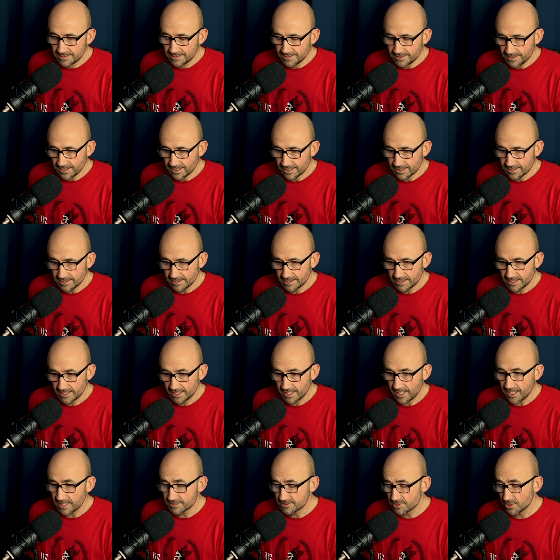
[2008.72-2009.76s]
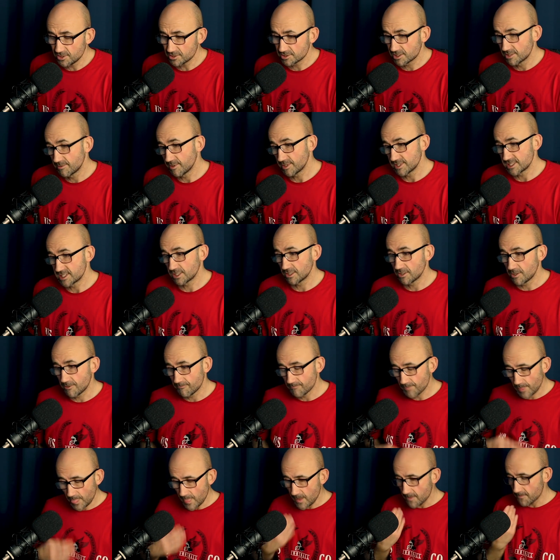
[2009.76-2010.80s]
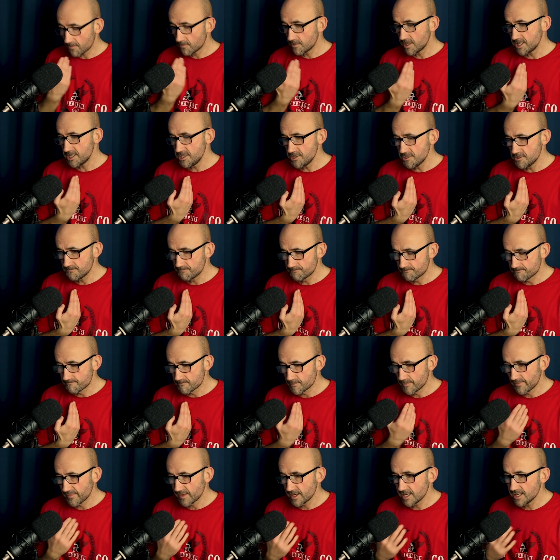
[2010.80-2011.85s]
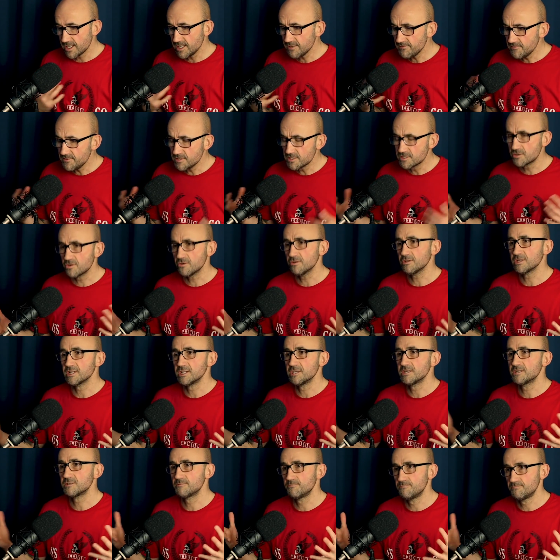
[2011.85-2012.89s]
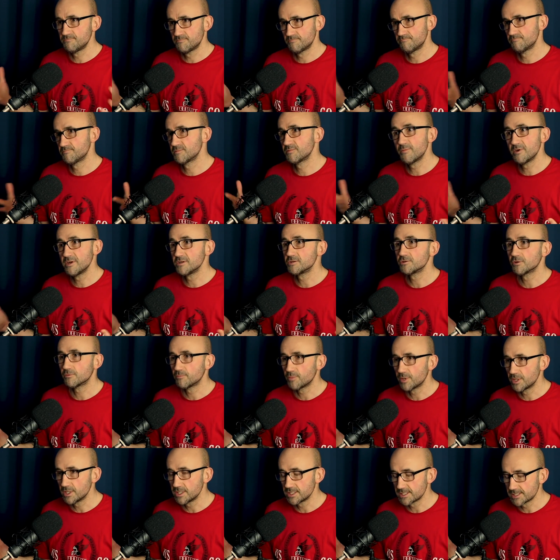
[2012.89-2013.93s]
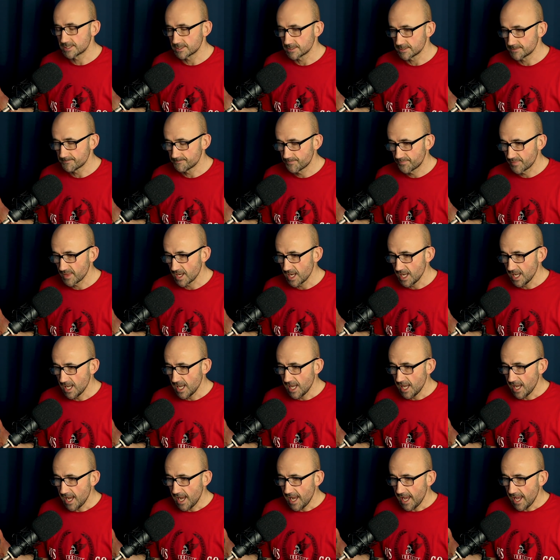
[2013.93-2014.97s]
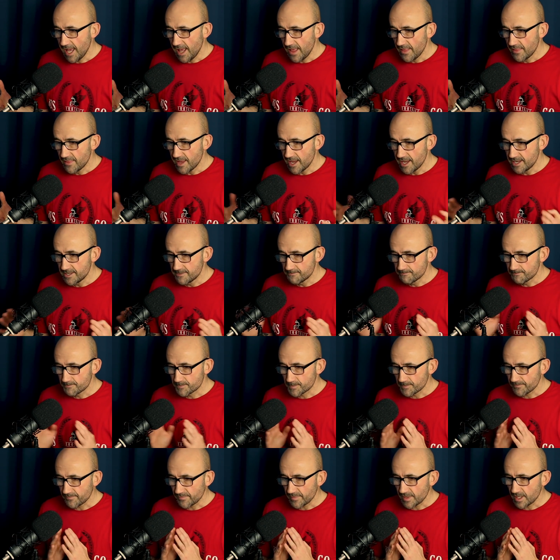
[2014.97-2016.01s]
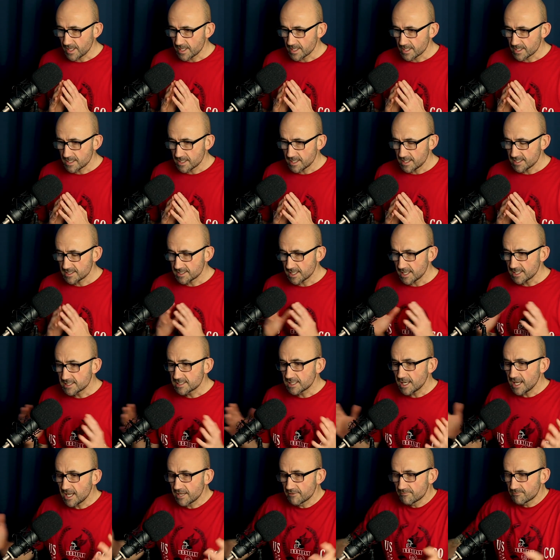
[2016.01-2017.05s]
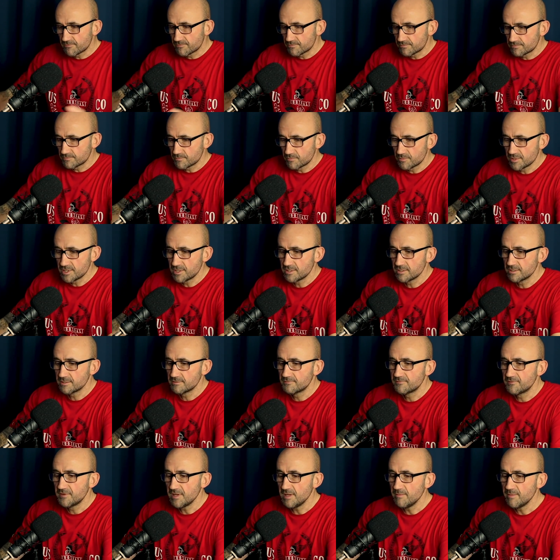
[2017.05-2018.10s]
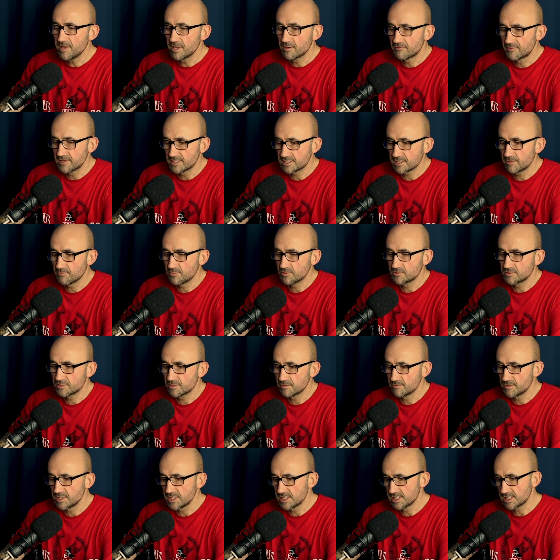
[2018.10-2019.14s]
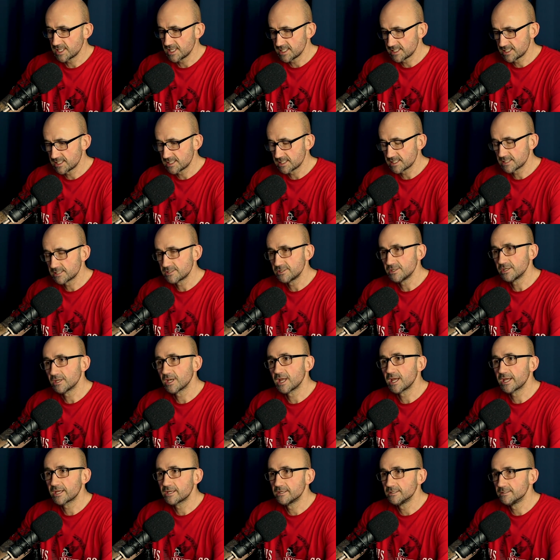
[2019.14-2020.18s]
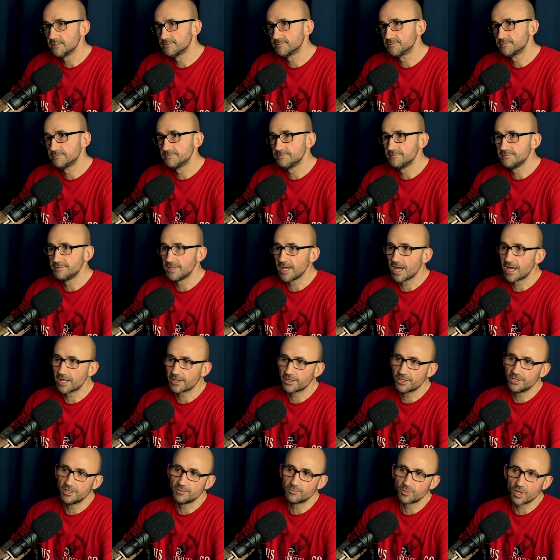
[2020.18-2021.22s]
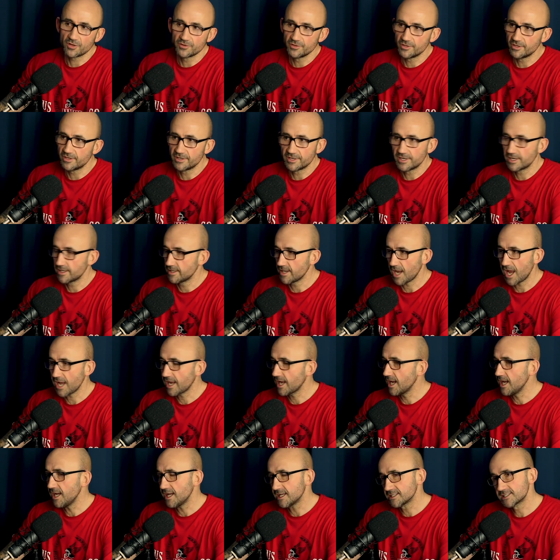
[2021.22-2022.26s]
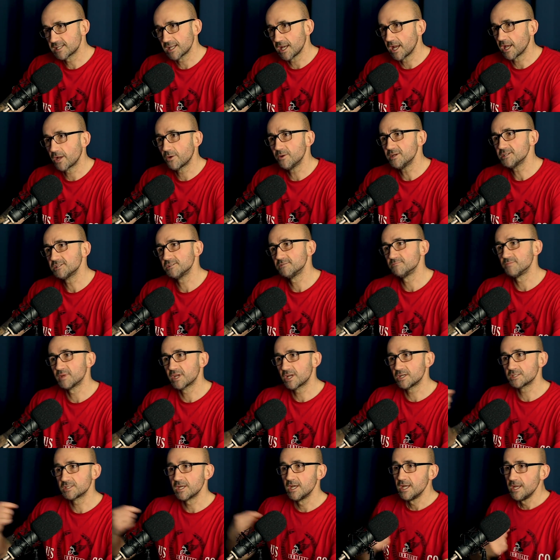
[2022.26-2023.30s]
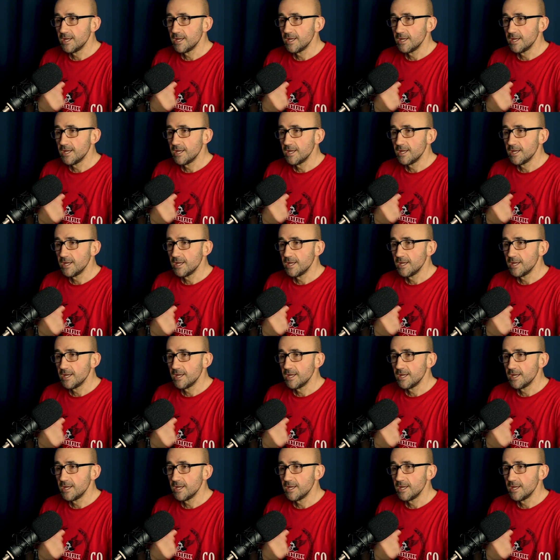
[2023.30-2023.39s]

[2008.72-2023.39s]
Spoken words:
Yeah. And I talk about this a lot. If you're truly a spiritual person, then it's like with a female, for example, and somebody says, "Do you like a darker, blonder?" And I can't answer that question because